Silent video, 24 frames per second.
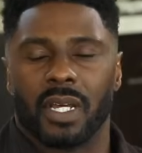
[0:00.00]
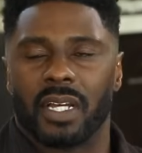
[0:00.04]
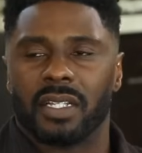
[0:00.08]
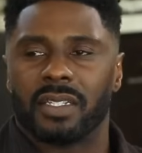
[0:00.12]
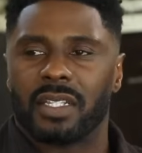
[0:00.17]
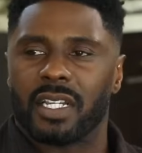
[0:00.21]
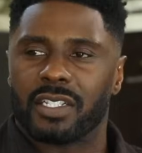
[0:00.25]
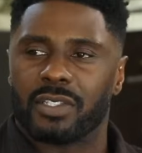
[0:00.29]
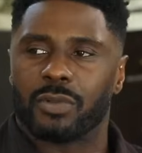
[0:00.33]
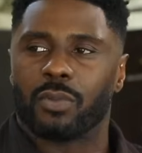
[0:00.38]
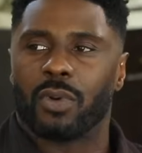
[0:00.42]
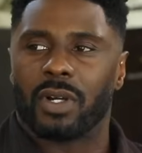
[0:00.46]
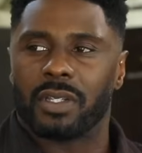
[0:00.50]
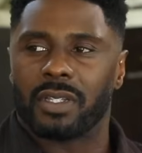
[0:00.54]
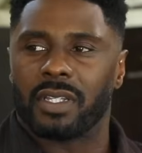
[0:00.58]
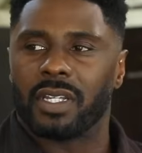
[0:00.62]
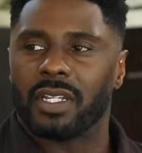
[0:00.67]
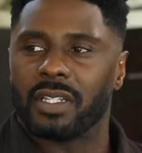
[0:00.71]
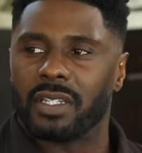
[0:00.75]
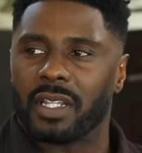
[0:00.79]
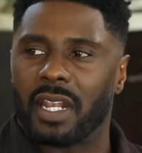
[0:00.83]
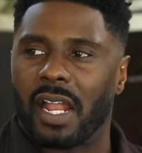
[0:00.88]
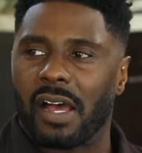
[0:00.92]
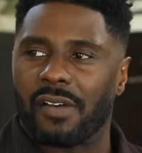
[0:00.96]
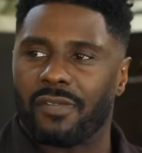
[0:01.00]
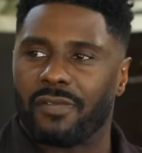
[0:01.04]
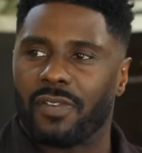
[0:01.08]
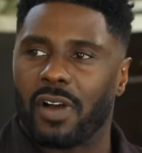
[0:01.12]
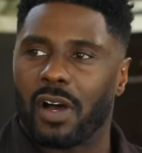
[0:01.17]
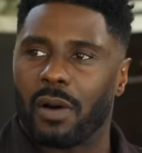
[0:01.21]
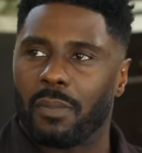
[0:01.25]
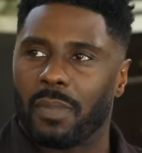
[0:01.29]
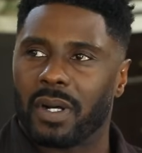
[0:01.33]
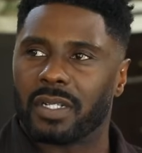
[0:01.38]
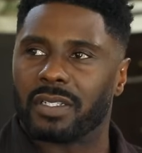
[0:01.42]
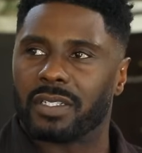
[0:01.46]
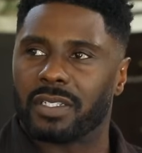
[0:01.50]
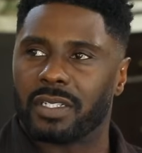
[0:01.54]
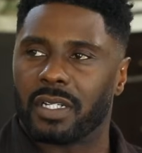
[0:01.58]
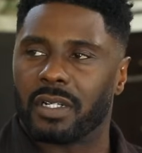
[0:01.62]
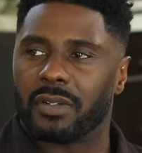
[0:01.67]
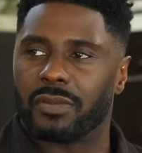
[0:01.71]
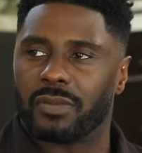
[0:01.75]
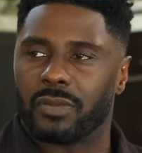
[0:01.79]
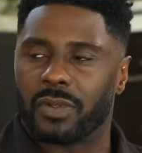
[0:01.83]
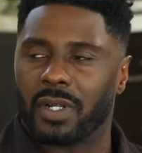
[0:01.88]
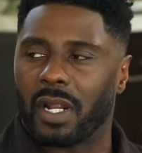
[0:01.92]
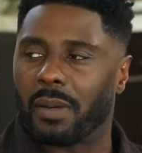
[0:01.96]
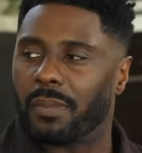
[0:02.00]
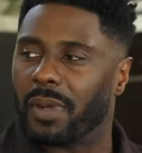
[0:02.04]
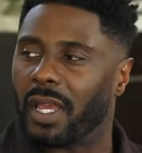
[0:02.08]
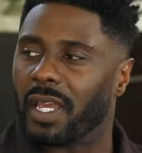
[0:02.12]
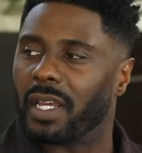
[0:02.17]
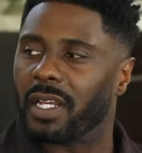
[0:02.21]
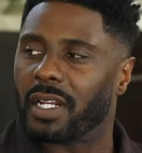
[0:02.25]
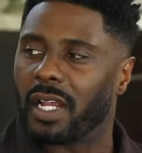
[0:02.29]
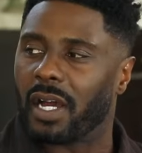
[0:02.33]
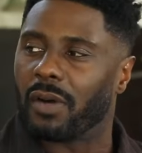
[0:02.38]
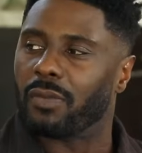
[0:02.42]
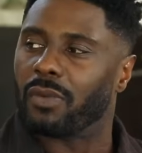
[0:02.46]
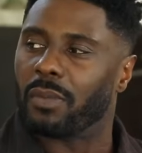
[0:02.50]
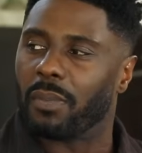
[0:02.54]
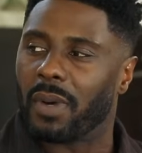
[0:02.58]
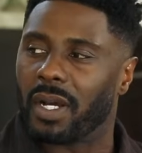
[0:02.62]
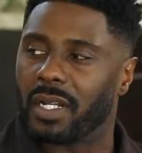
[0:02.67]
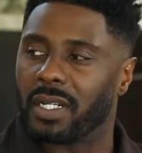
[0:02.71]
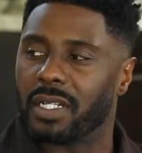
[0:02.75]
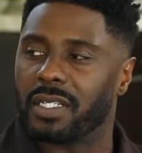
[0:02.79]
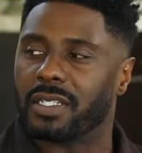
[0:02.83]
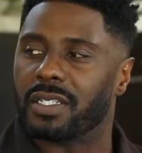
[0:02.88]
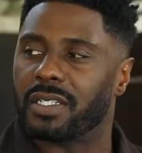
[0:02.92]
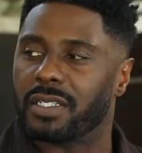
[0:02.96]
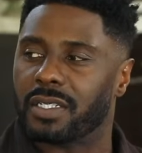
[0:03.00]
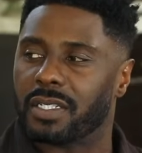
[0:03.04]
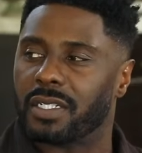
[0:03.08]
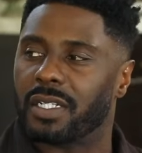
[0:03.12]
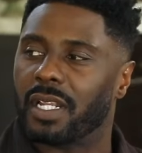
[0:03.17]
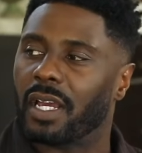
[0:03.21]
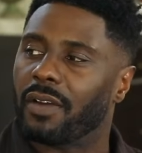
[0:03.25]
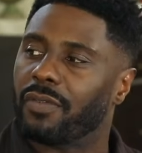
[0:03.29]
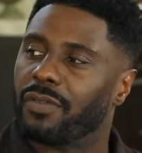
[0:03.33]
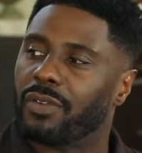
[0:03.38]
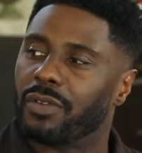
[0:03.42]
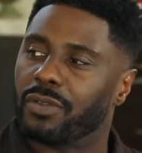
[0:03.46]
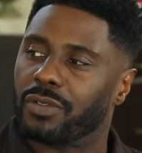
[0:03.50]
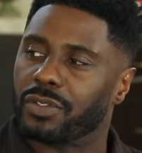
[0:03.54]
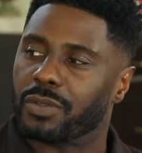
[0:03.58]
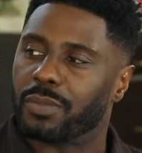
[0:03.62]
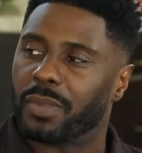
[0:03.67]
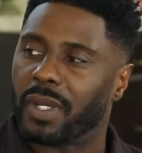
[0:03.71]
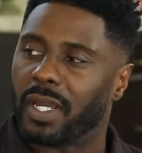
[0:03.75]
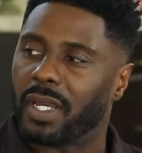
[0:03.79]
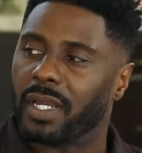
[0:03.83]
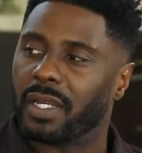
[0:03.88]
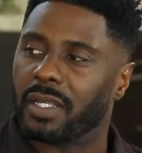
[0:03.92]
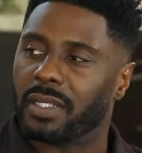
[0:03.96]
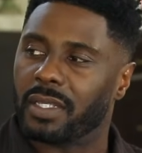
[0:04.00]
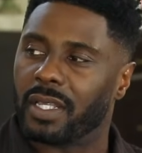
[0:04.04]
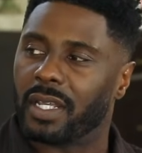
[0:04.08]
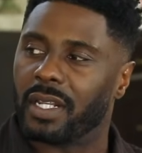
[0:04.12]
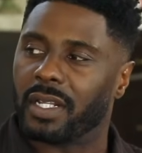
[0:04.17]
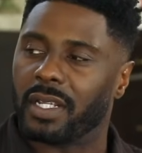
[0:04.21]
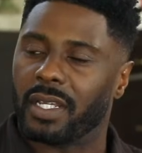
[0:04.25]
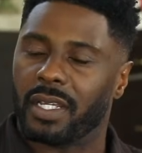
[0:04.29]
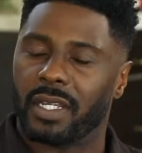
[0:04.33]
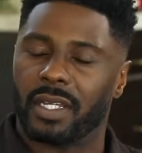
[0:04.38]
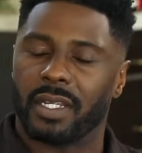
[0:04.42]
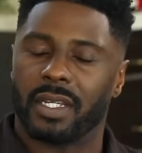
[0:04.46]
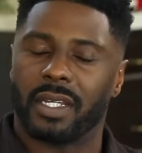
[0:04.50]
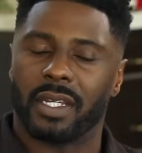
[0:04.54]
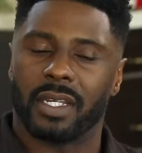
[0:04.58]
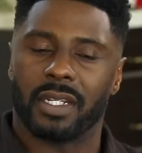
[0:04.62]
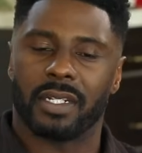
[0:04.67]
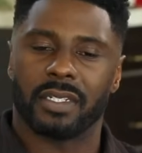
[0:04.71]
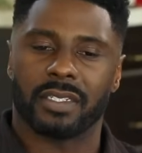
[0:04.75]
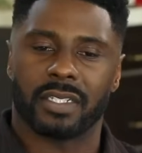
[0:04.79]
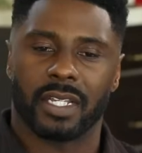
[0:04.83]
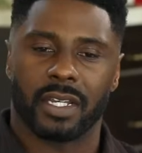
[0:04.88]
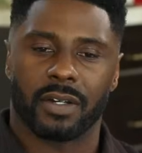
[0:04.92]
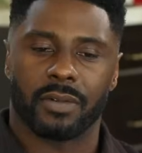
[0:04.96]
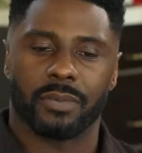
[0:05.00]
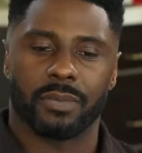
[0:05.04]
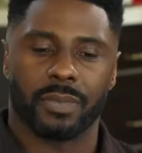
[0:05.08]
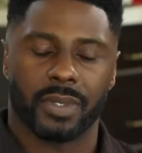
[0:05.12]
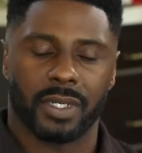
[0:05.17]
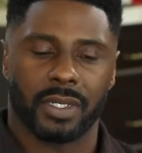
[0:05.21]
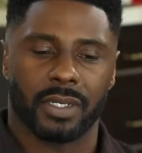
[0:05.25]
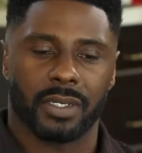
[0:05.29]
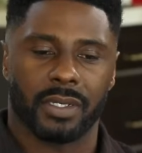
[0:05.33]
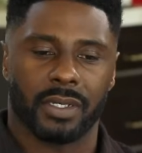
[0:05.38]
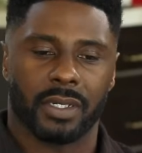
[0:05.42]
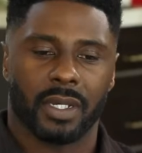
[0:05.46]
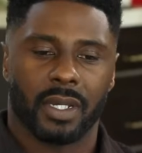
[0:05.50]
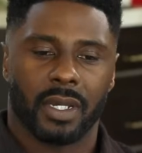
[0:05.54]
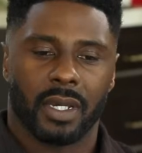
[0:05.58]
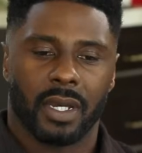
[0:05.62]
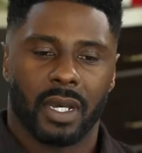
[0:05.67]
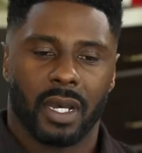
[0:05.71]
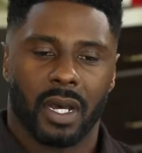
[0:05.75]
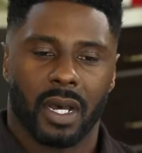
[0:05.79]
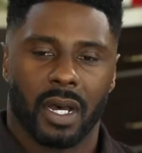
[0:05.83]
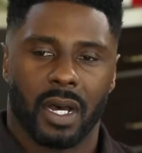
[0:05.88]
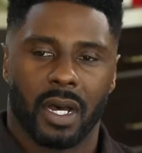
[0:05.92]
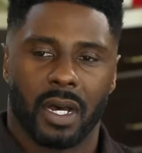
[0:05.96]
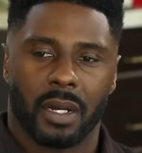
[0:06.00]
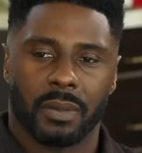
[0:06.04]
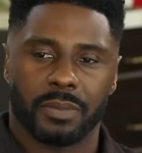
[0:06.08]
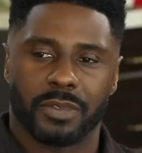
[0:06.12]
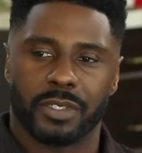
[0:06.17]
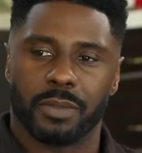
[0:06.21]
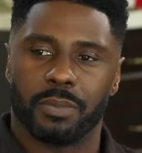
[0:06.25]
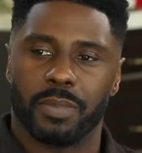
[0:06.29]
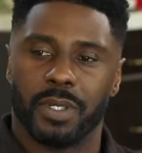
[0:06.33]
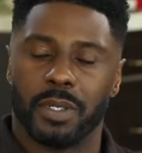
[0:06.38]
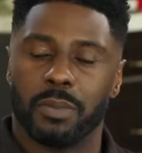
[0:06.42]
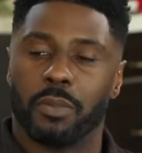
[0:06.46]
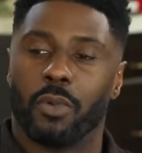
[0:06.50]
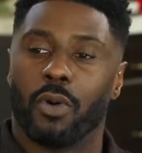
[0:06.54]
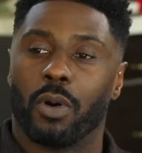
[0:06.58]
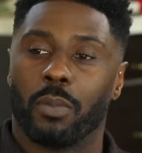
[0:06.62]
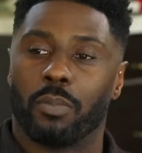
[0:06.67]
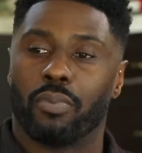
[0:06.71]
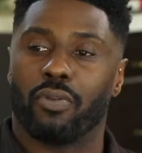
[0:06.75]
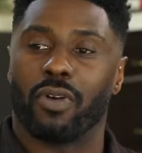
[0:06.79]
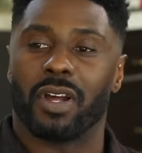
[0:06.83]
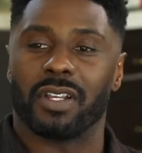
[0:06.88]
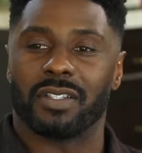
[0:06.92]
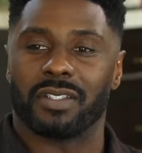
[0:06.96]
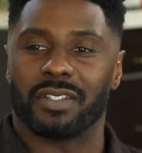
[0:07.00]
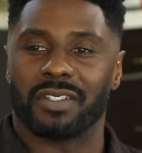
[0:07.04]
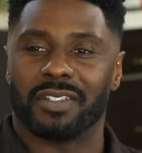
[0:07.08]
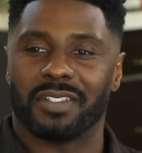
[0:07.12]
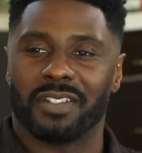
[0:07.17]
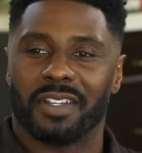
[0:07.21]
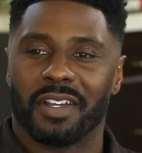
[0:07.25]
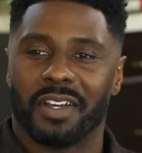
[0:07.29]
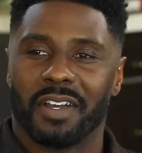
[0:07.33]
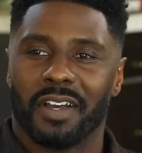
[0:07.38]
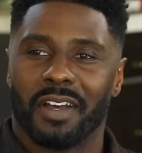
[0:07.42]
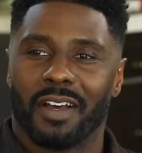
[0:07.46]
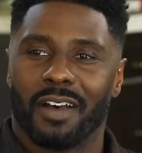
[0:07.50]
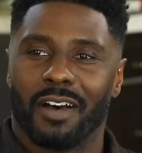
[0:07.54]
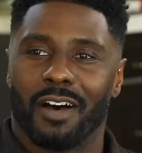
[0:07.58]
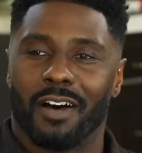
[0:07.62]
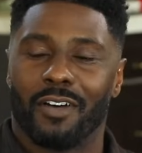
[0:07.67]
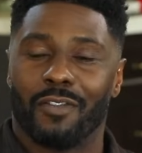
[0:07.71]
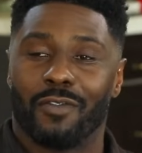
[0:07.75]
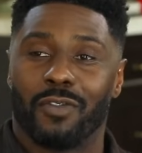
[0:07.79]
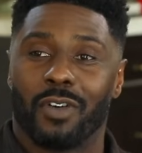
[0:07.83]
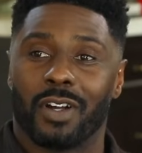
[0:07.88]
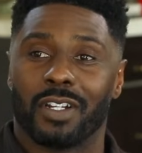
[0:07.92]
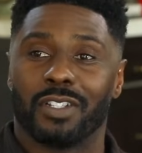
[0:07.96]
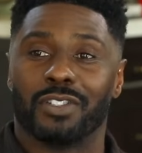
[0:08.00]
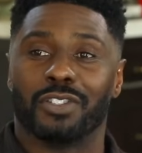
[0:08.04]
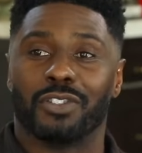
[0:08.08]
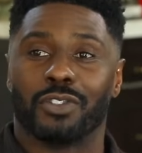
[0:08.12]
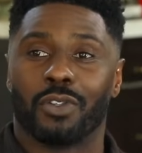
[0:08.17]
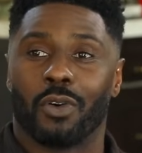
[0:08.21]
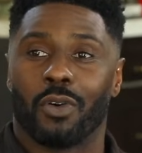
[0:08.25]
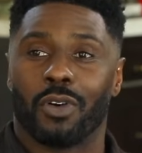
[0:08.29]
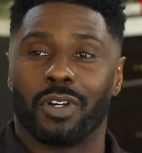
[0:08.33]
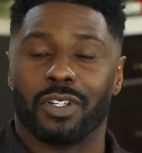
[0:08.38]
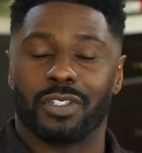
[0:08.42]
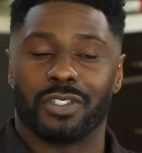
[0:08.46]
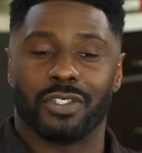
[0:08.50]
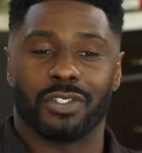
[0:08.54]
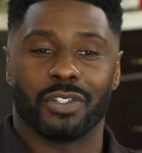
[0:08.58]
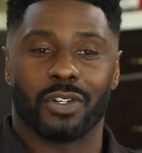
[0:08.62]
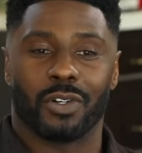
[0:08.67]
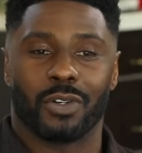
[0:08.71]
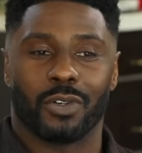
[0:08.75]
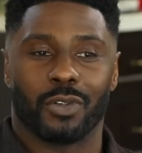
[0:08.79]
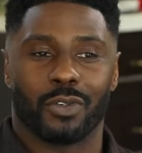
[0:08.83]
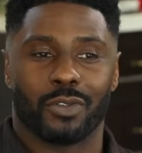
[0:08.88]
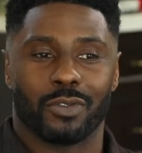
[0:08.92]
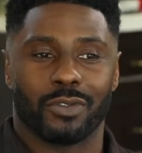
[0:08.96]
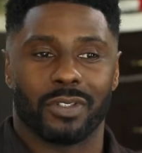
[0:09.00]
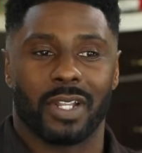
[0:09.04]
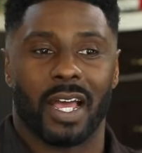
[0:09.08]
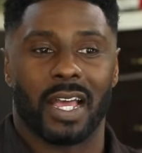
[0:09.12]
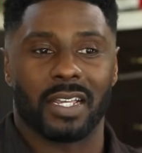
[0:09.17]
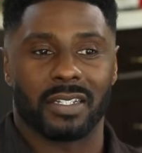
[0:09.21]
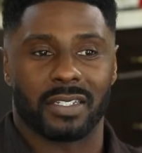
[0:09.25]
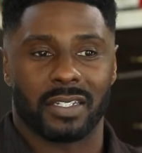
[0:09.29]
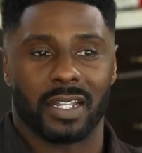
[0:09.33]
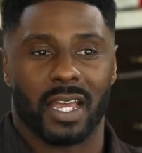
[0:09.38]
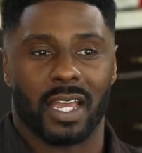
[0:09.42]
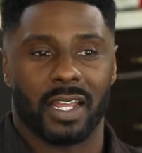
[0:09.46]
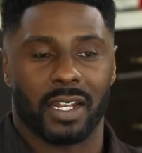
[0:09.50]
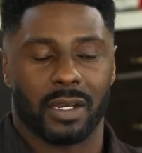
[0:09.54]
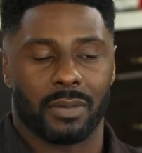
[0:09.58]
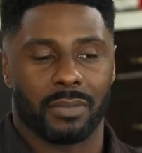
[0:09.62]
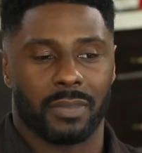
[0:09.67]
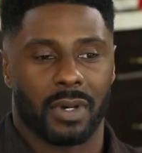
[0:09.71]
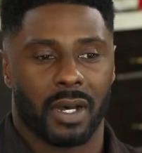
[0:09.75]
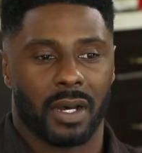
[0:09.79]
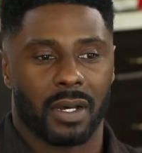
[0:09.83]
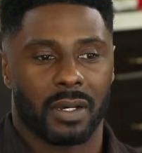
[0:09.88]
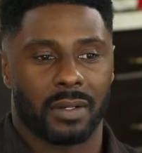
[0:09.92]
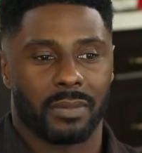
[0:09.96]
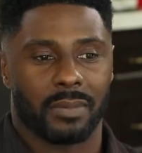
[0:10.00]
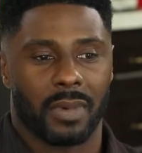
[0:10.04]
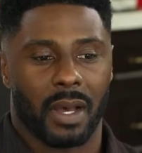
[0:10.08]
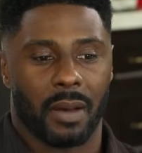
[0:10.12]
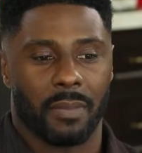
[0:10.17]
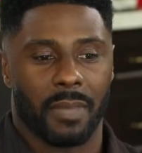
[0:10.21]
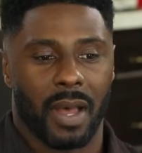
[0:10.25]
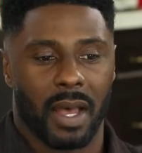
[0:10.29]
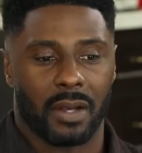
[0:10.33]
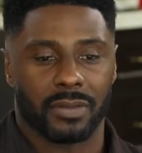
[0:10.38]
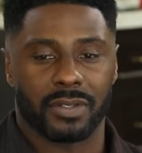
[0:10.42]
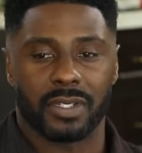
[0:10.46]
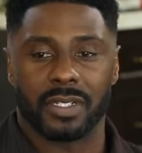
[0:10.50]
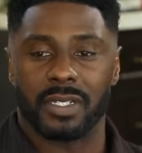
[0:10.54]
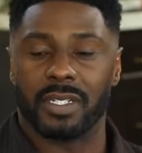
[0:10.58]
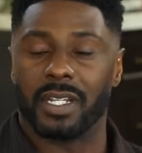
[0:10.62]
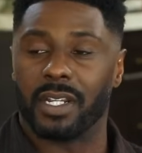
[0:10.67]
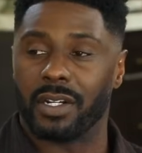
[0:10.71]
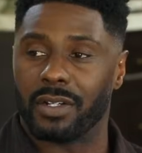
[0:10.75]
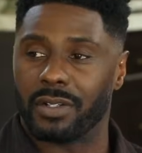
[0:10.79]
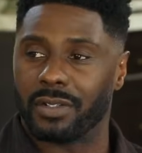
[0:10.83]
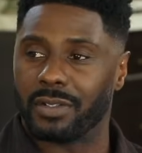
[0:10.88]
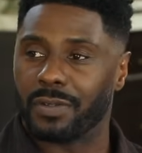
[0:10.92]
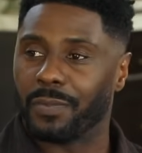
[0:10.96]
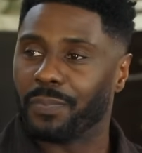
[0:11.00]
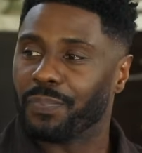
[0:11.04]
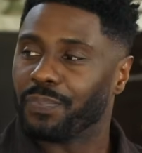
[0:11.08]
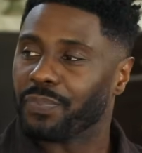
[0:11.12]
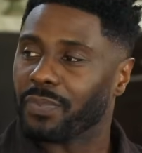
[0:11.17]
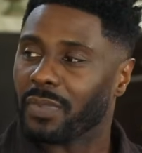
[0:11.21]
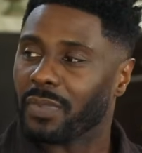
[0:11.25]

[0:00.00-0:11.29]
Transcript: that's one thing that I found myself when I'm hanging out with my nieces and nephews, man, that it has helped me to be more present. Funny story. So last night I'm out to dinner.